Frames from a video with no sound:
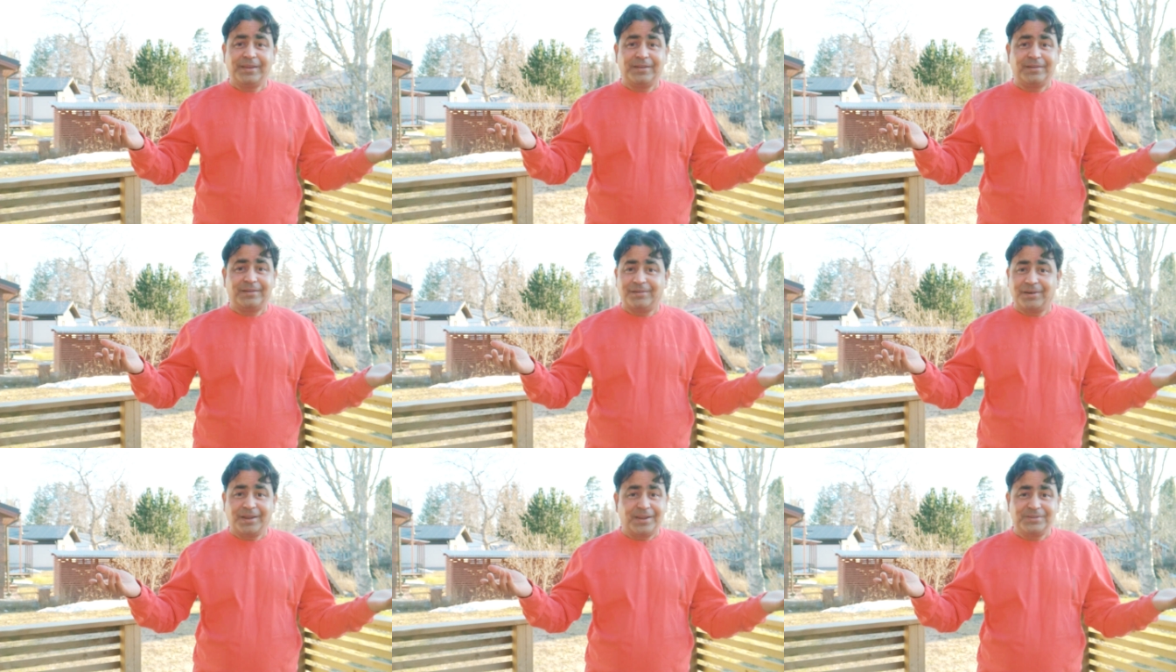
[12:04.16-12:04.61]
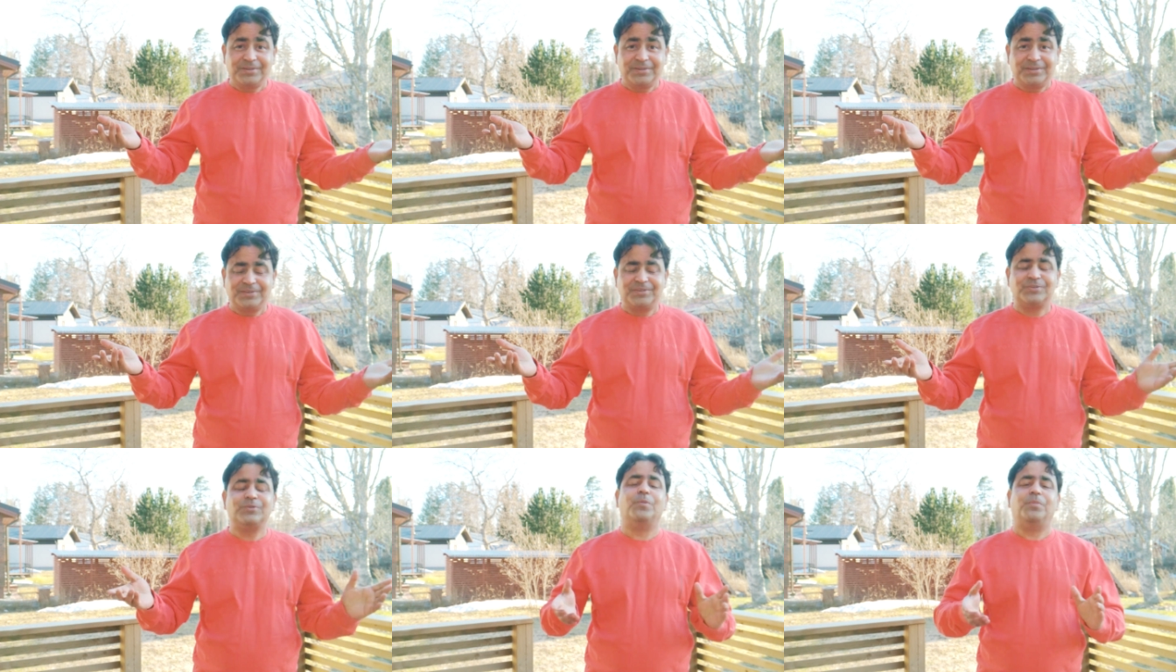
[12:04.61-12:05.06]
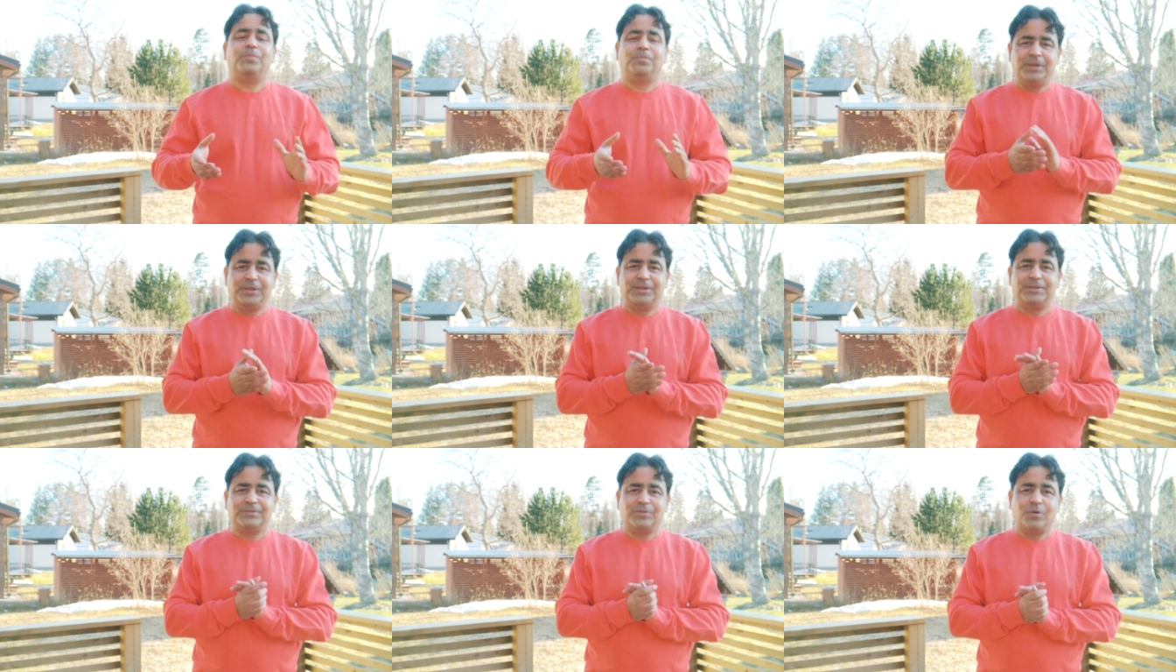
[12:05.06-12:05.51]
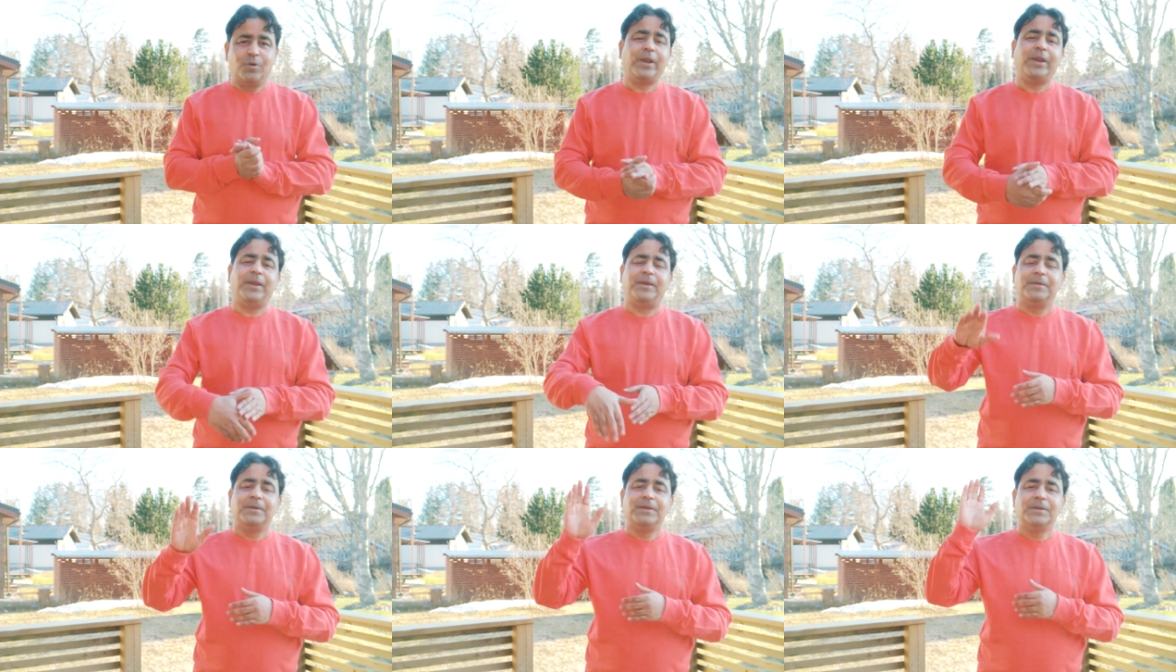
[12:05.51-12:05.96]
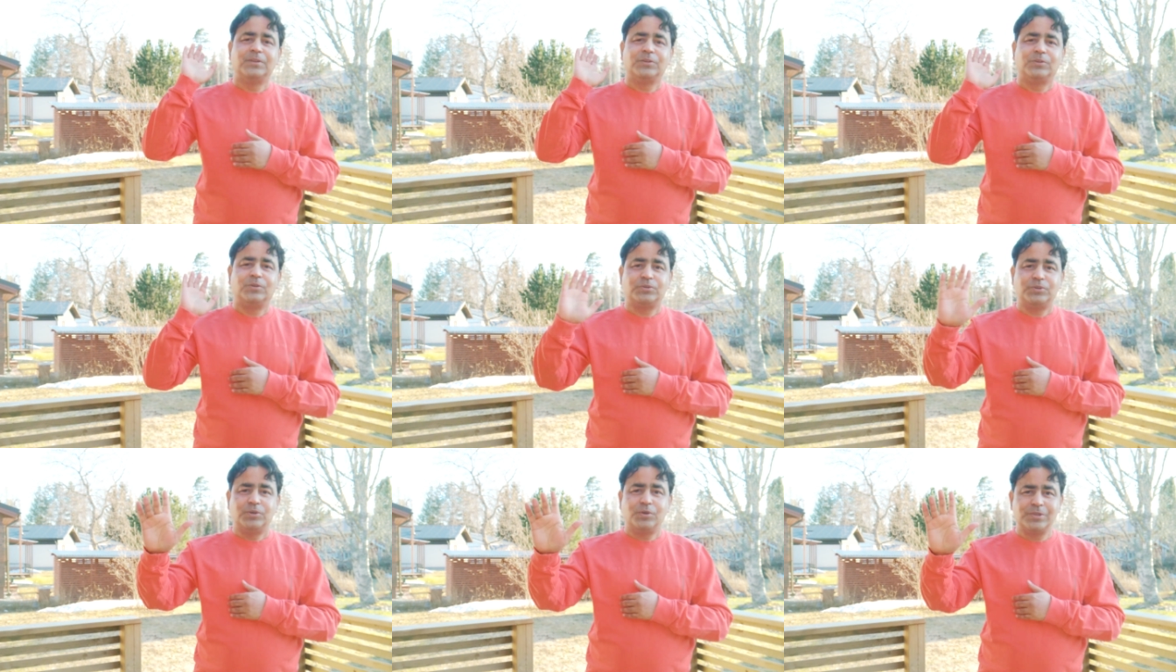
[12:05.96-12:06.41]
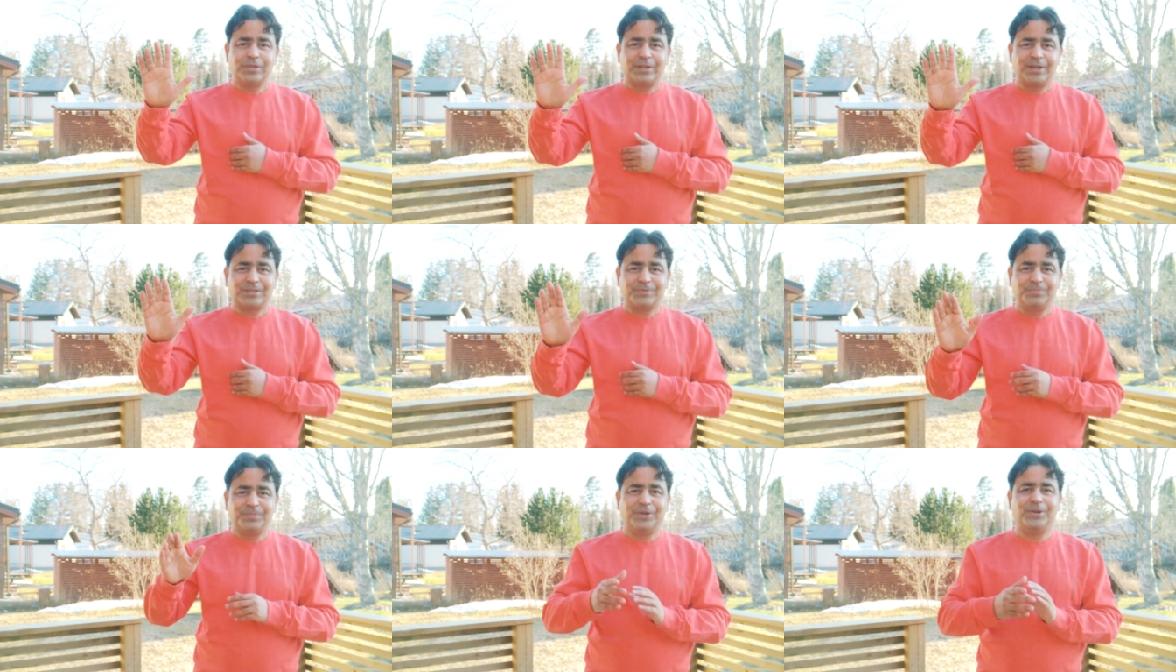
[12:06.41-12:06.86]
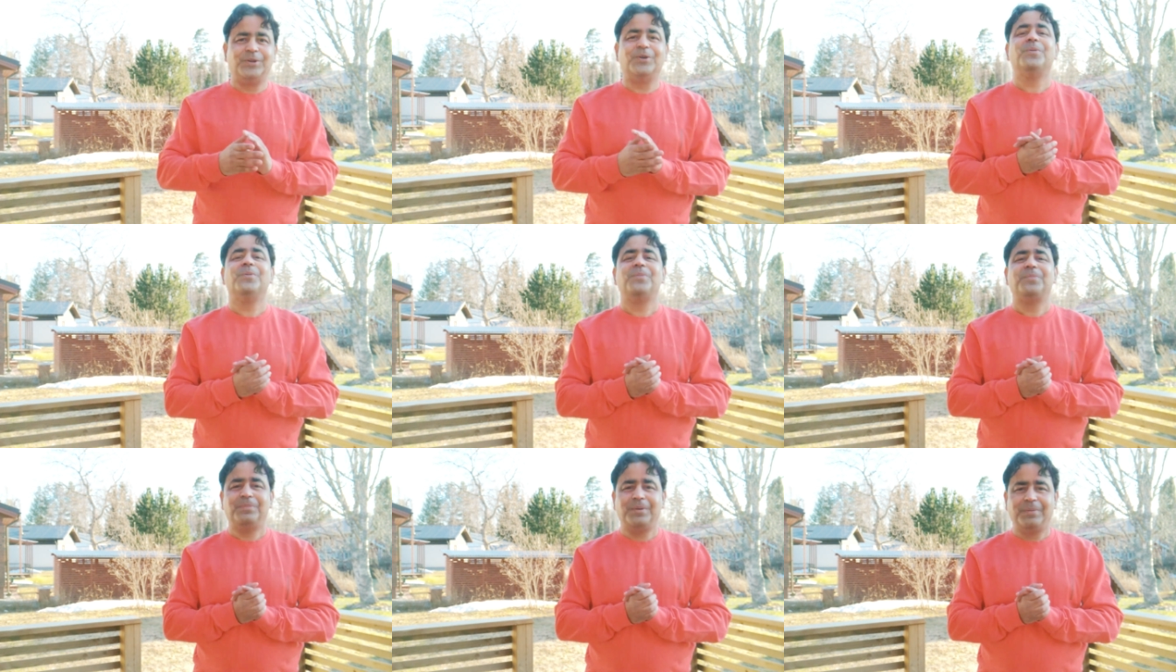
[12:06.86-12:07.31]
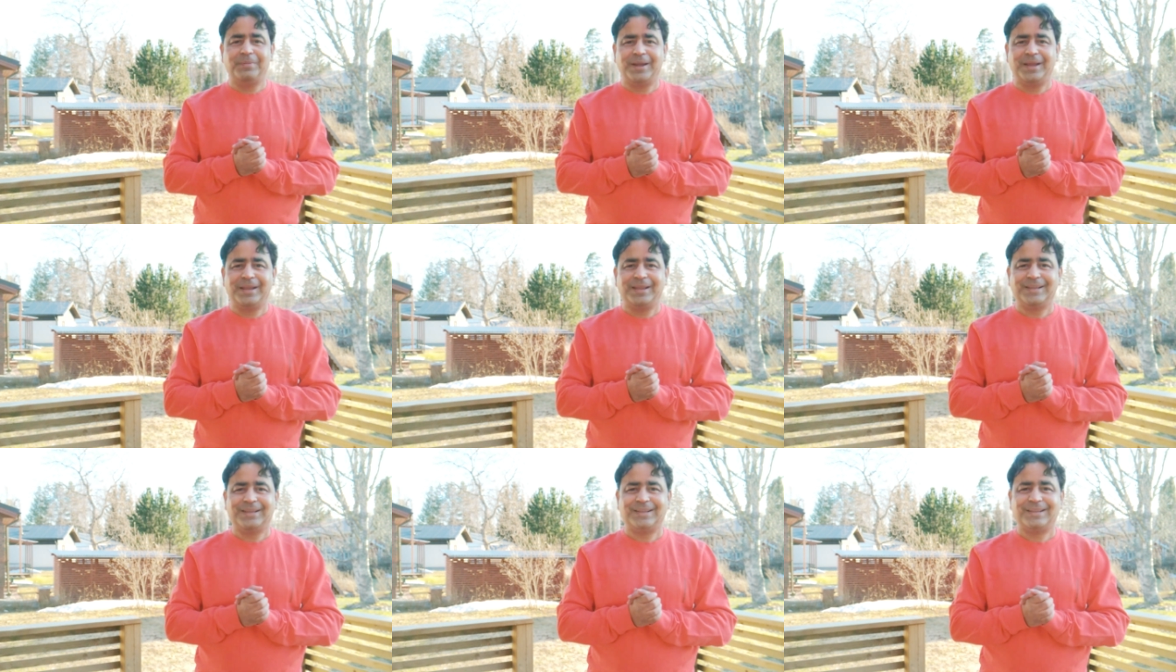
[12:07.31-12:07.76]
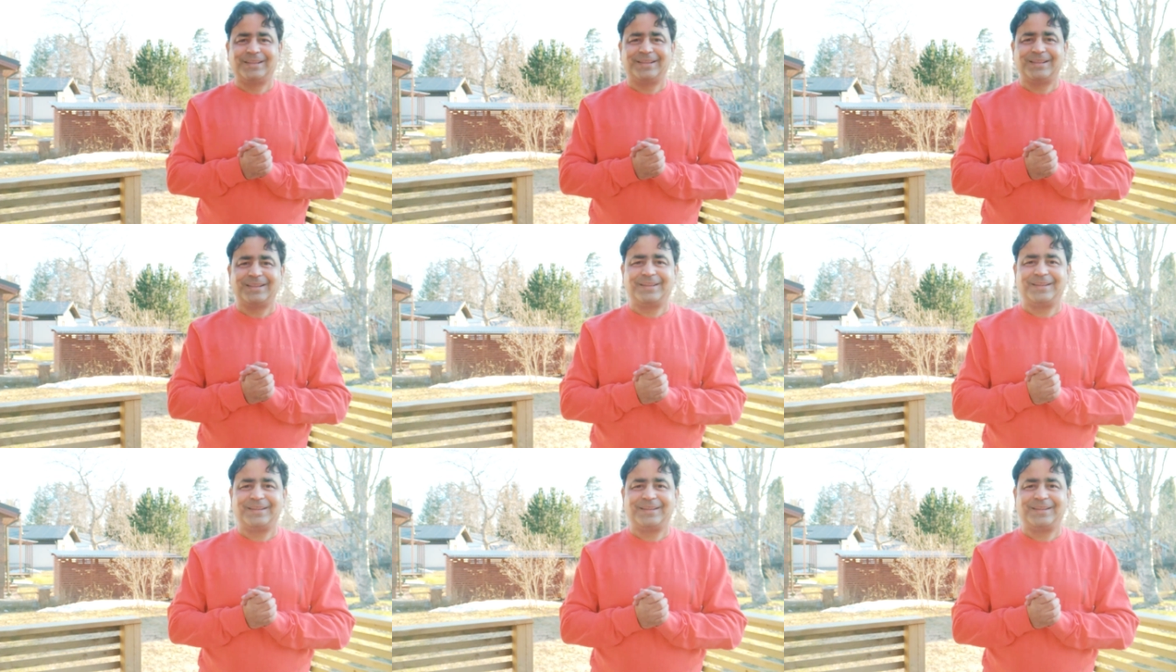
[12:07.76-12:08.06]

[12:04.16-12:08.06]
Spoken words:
Like, right? So please, okay. So see you in the next video. Bye-bye.